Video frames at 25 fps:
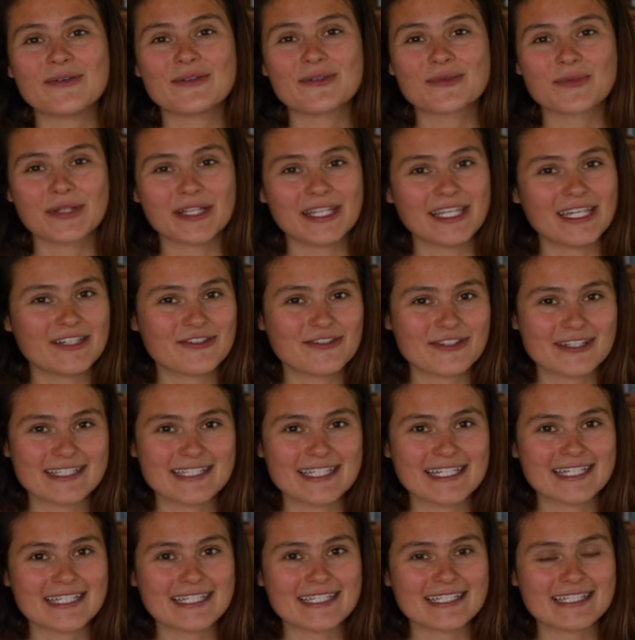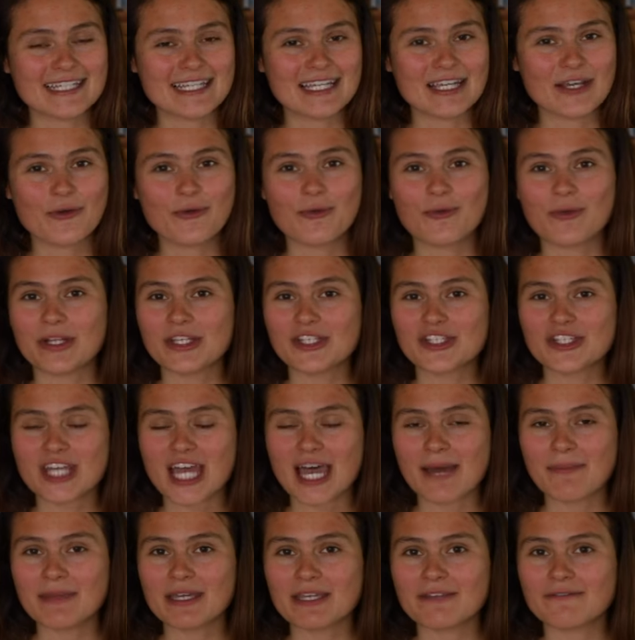It was really interesting to see which
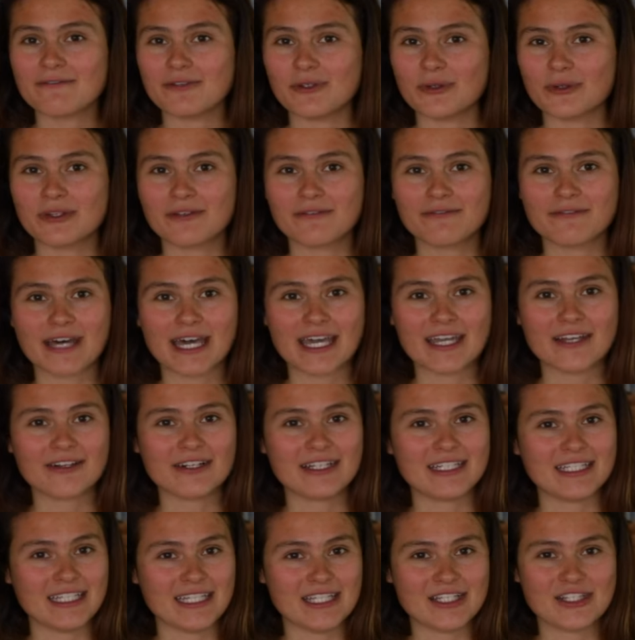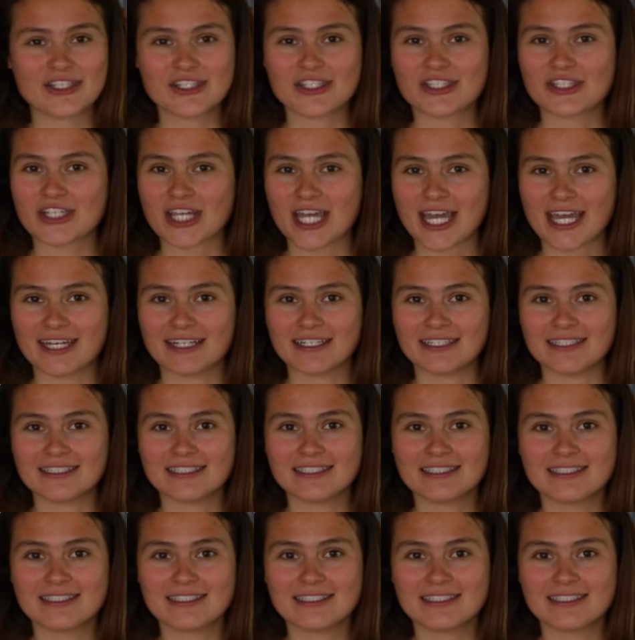topic fueled the fire in each child.